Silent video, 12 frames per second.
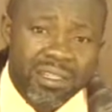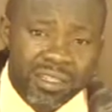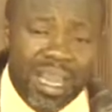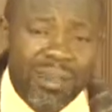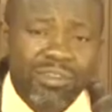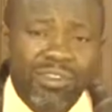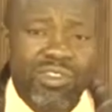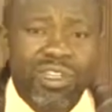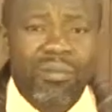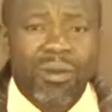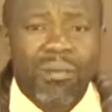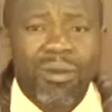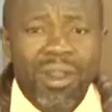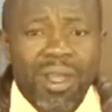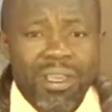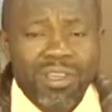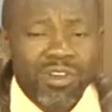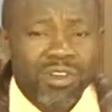Time to step up.
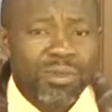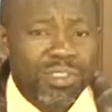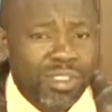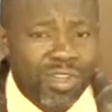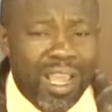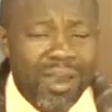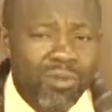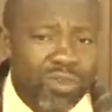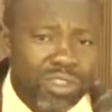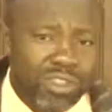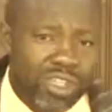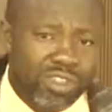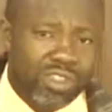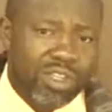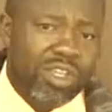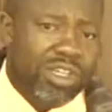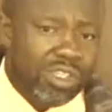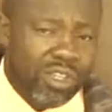You know, but today I want to just
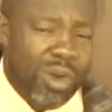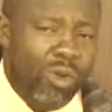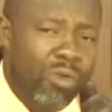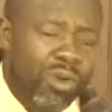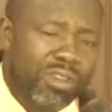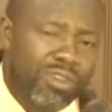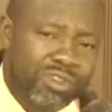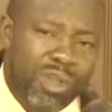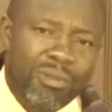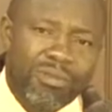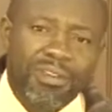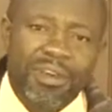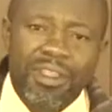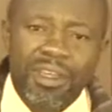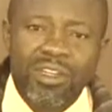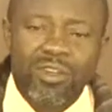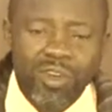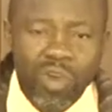go one step further
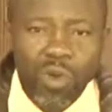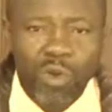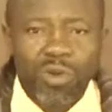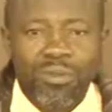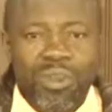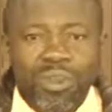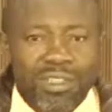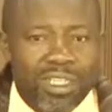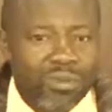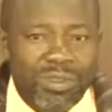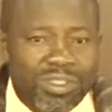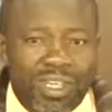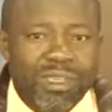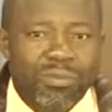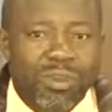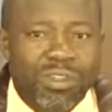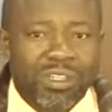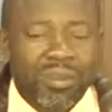in our call, because as we
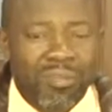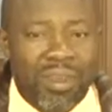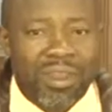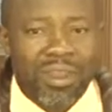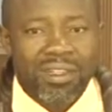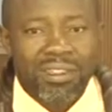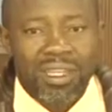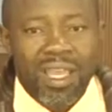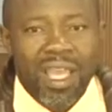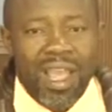celebrate independence,